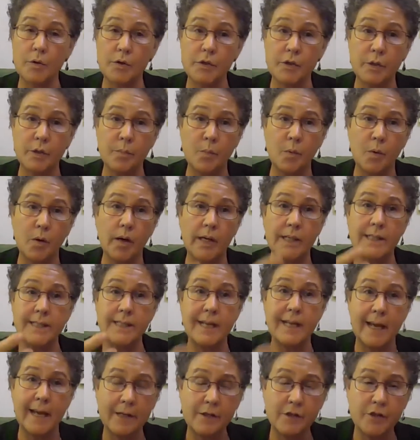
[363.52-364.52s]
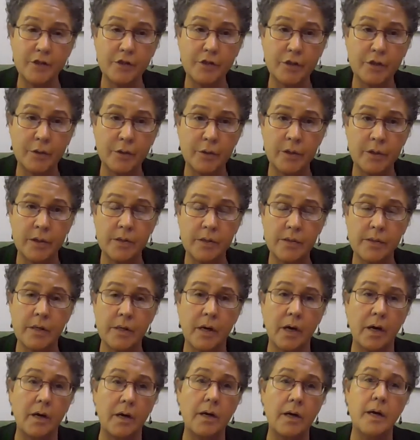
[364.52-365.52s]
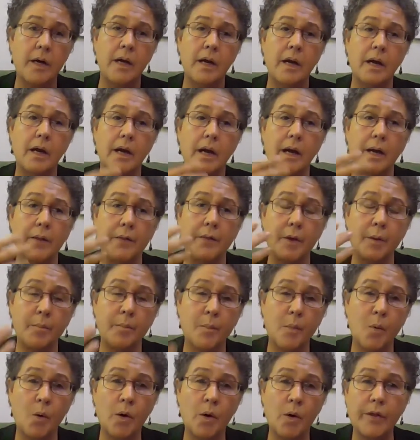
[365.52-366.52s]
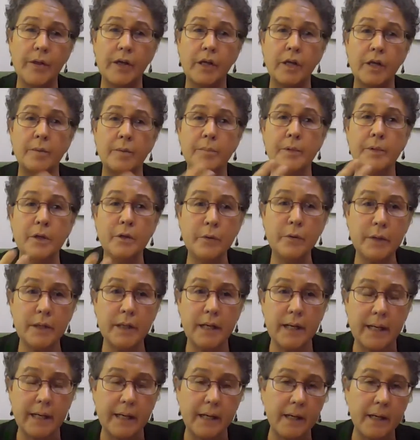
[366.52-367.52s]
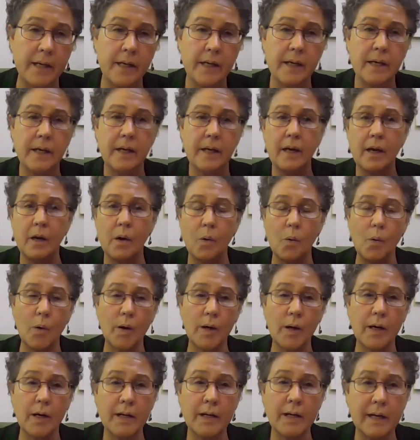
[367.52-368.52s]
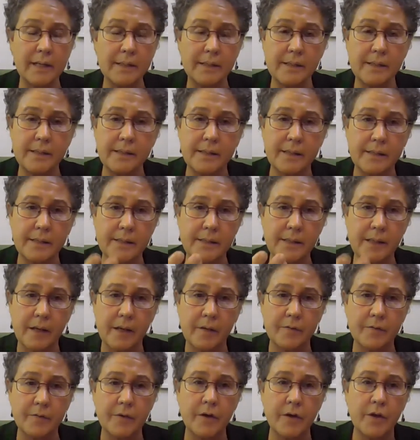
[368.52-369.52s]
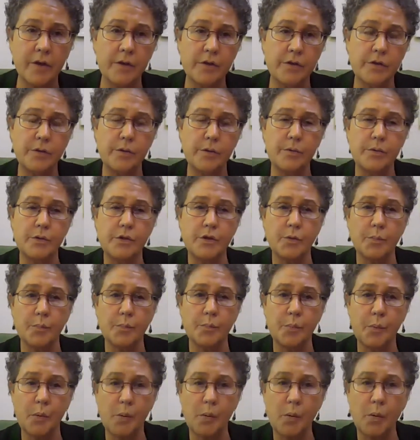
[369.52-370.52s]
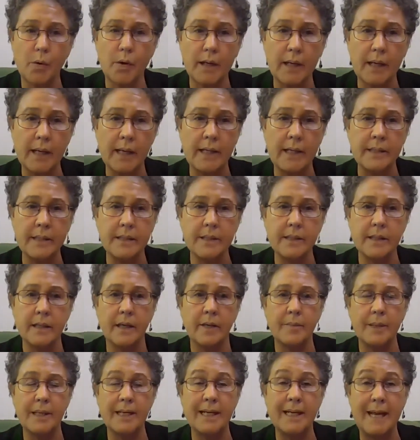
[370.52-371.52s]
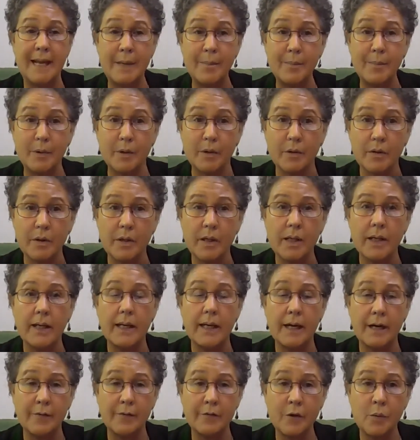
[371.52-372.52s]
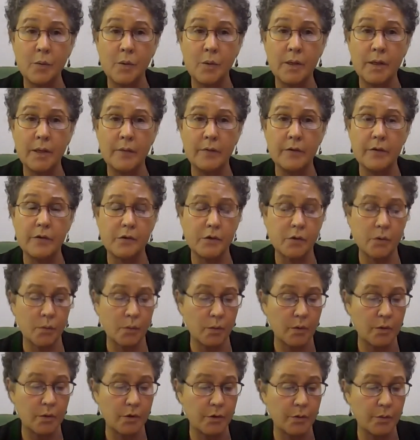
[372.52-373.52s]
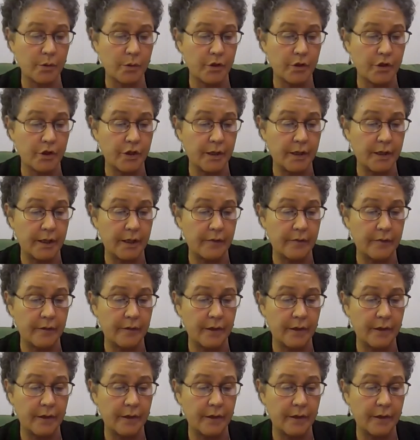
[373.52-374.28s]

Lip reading: the more attached students are, the more the community organizes itself to support and enable everyone in the school to achieve.